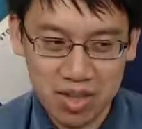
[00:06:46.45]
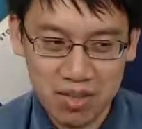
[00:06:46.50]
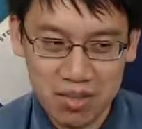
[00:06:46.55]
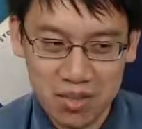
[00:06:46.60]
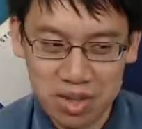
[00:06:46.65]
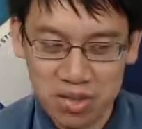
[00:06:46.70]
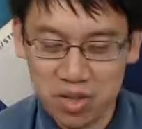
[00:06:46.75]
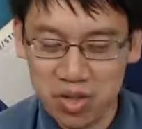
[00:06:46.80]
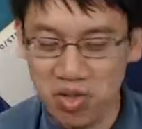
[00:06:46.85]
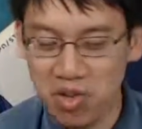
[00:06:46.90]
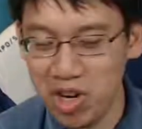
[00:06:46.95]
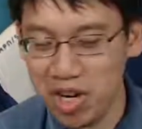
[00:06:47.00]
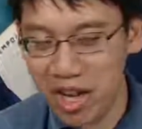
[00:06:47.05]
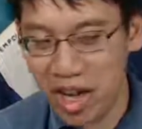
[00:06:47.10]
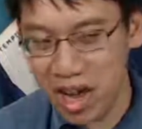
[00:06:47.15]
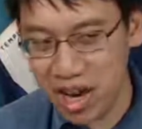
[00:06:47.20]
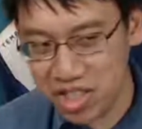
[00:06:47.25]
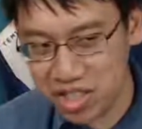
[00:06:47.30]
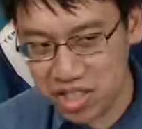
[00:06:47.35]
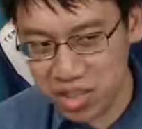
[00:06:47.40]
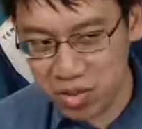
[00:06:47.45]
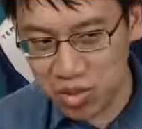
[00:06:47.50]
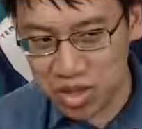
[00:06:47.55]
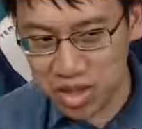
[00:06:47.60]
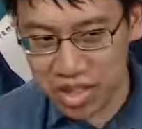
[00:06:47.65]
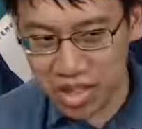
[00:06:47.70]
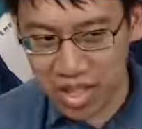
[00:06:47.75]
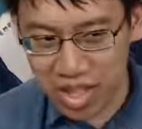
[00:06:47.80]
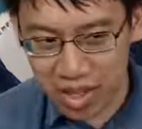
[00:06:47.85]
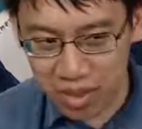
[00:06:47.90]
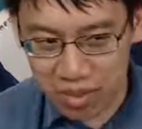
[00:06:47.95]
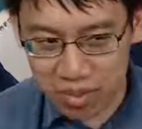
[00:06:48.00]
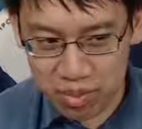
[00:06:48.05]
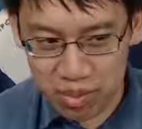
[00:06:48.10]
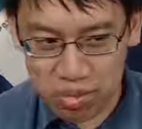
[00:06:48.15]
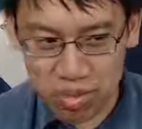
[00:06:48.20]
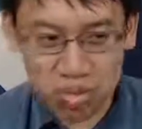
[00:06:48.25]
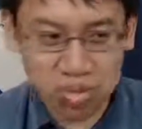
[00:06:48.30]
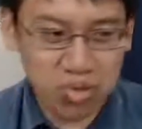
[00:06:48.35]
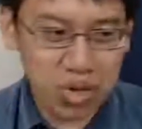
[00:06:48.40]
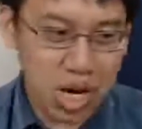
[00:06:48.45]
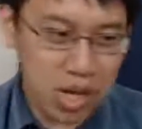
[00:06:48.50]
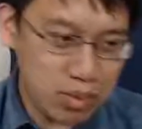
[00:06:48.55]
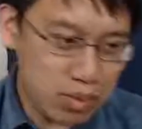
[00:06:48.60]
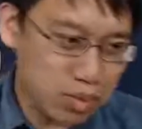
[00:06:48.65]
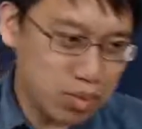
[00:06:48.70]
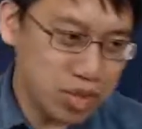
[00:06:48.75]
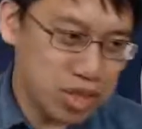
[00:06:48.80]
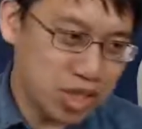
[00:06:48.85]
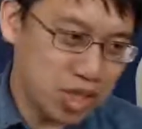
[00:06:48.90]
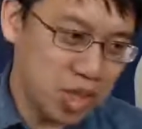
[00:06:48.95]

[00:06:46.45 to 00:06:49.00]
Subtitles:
But if you want to actually win the game, probably